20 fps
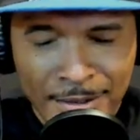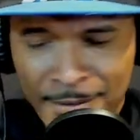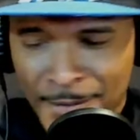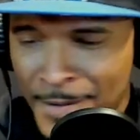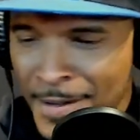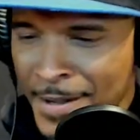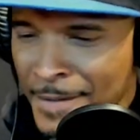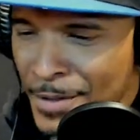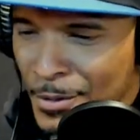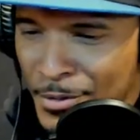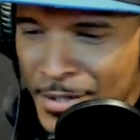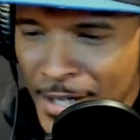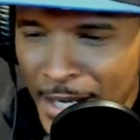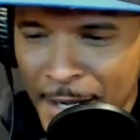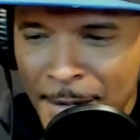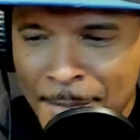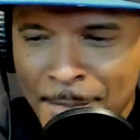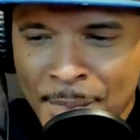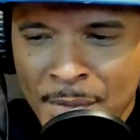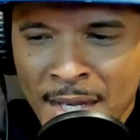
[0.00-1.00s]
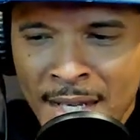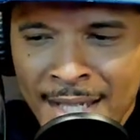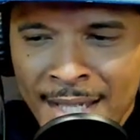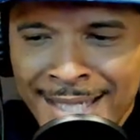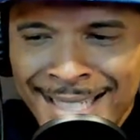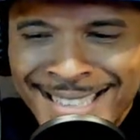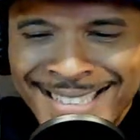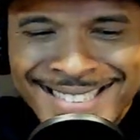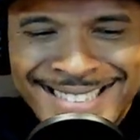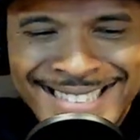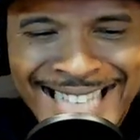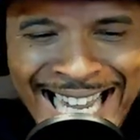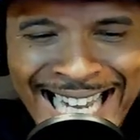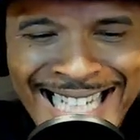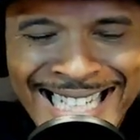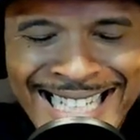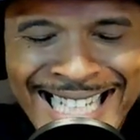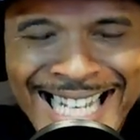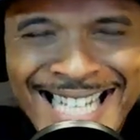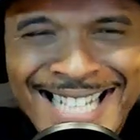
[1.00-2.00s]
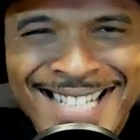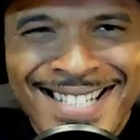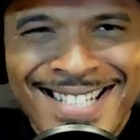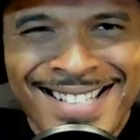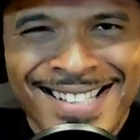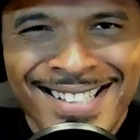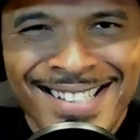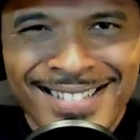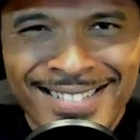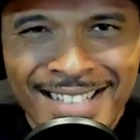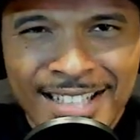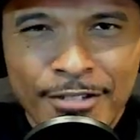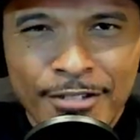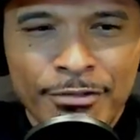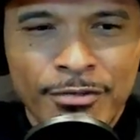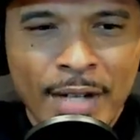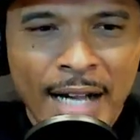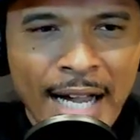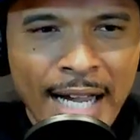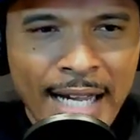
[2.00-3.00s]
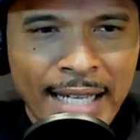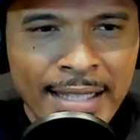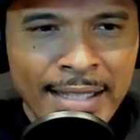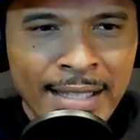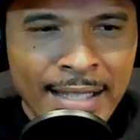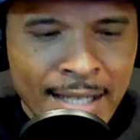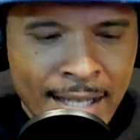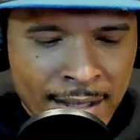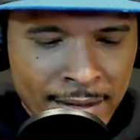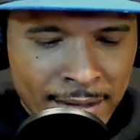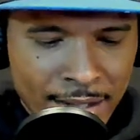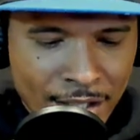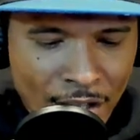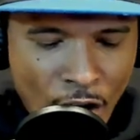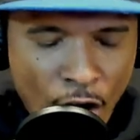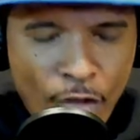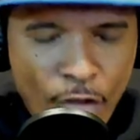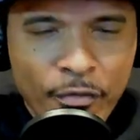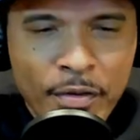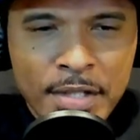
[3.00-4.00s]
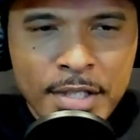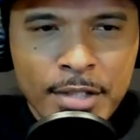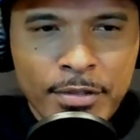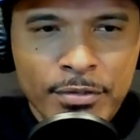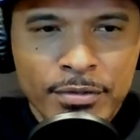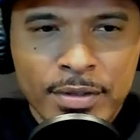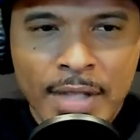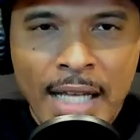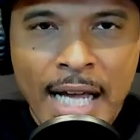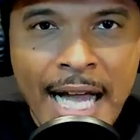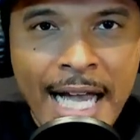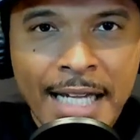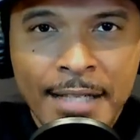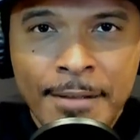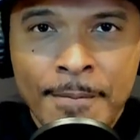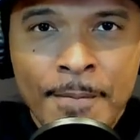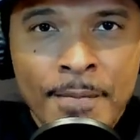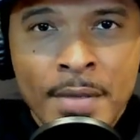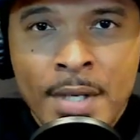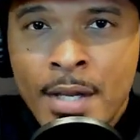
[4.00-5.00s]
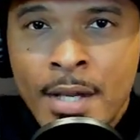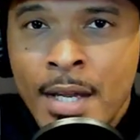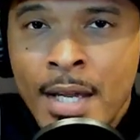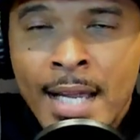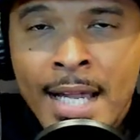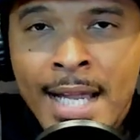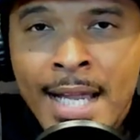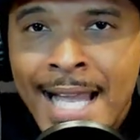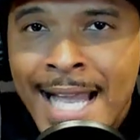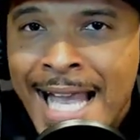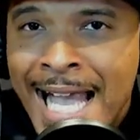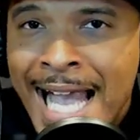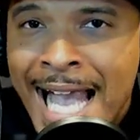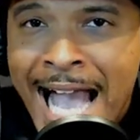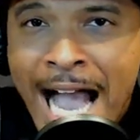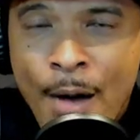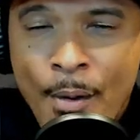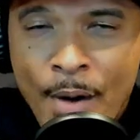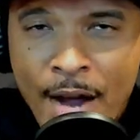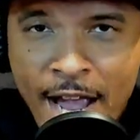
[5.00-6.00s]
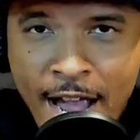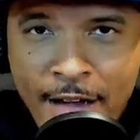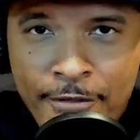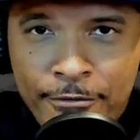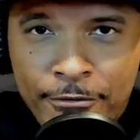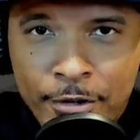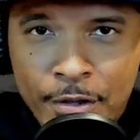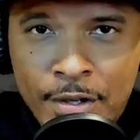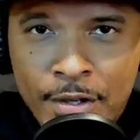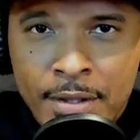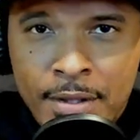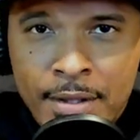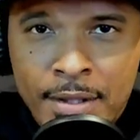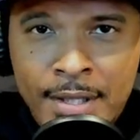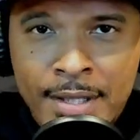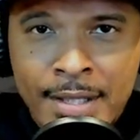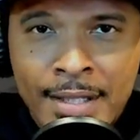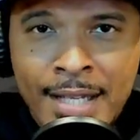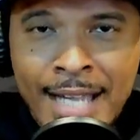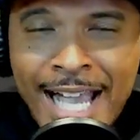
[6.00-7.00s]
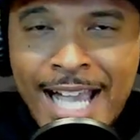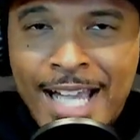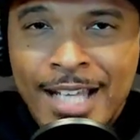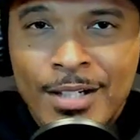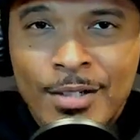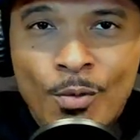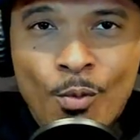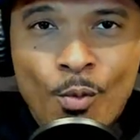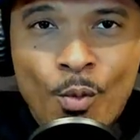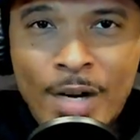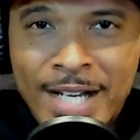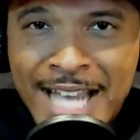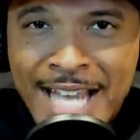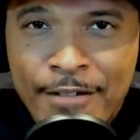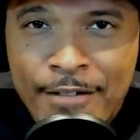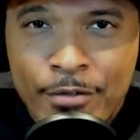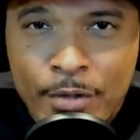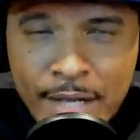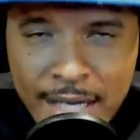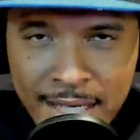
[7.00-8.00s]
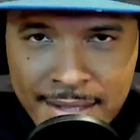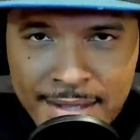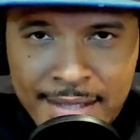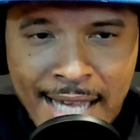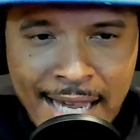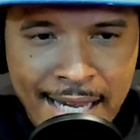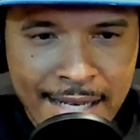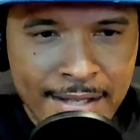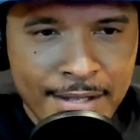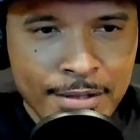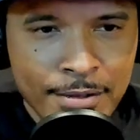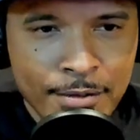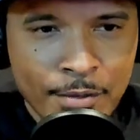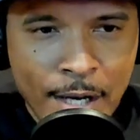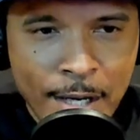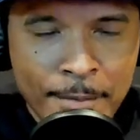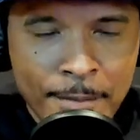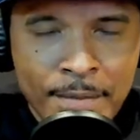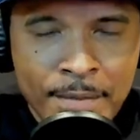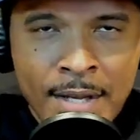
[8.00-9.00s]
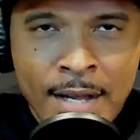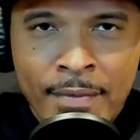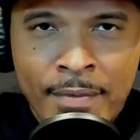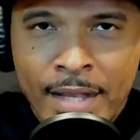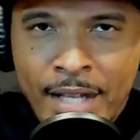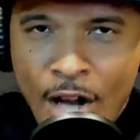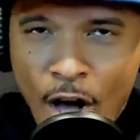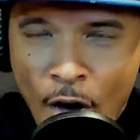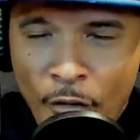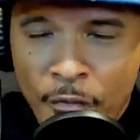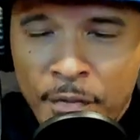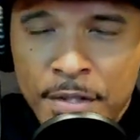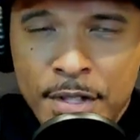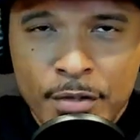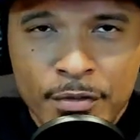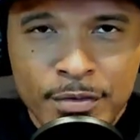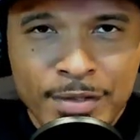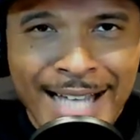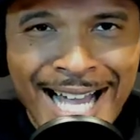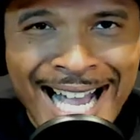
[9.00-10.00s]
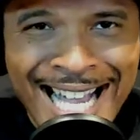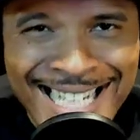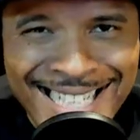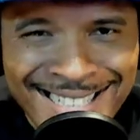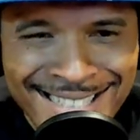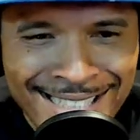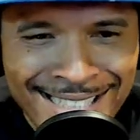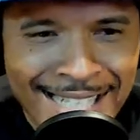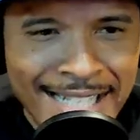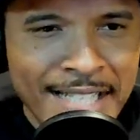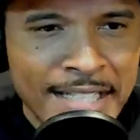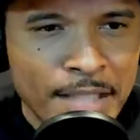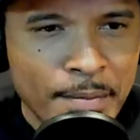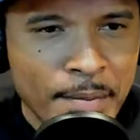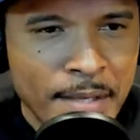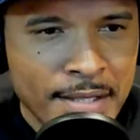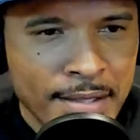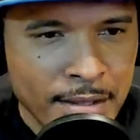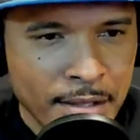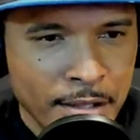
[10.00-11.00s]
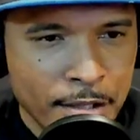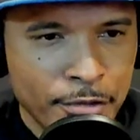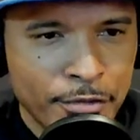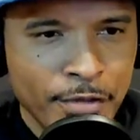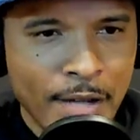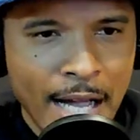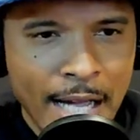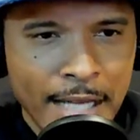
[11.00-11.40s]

Okay? They need to solidify the offensive line however and whatever it takes, right? That offensive line needs to be solidified.